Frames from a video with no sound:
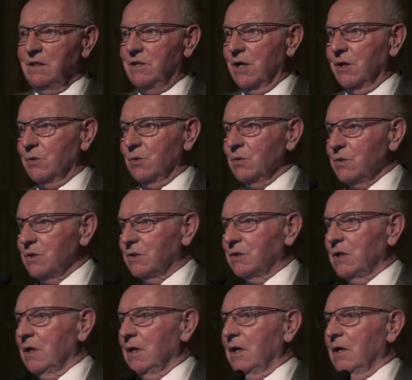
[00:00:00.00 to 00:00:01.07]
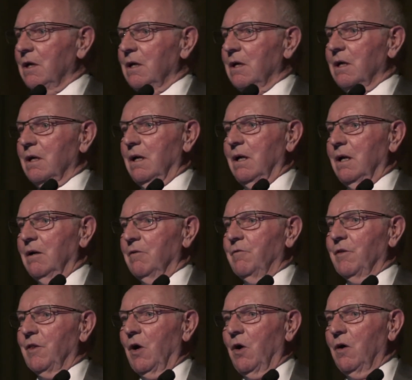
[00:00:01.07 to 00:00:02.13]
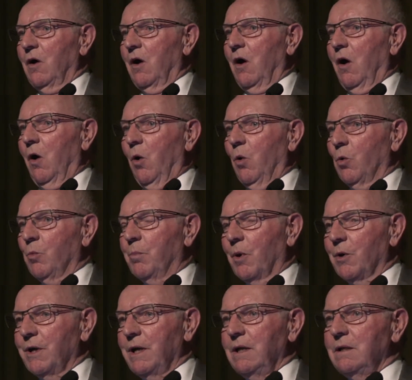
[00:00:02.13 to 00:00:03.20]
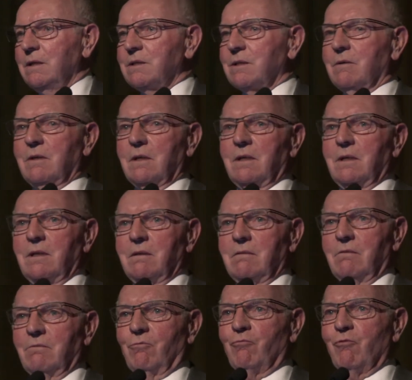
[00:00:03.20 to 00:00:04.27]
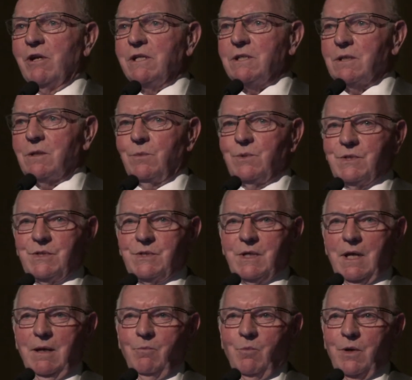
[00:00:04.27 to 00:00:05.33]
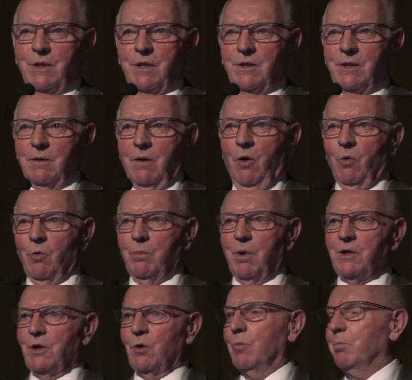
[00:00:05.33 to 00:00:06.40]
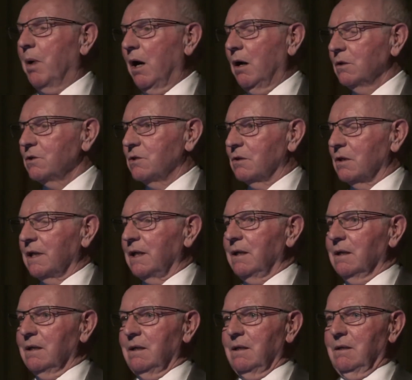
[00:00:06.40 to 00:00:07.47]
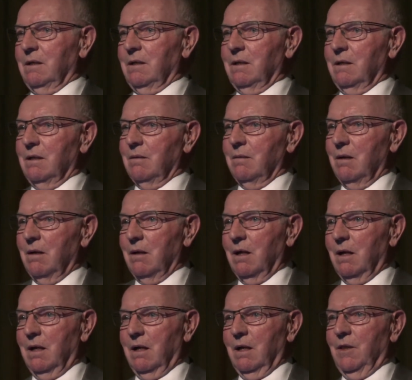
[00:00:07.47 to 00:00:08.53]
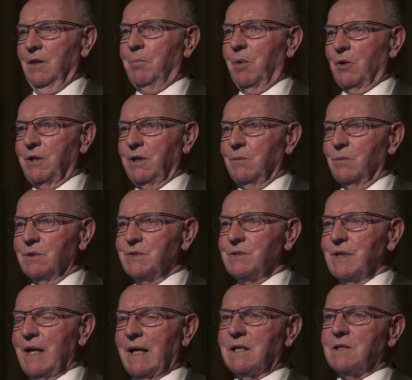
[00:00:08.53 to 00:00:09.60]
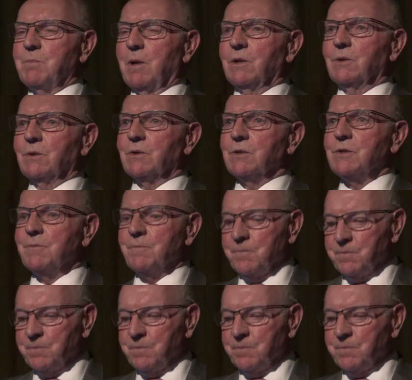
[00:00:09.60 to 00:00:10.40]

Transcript: dose for the whole body, so that risk was the same whether the whole body or partially the body was exposed.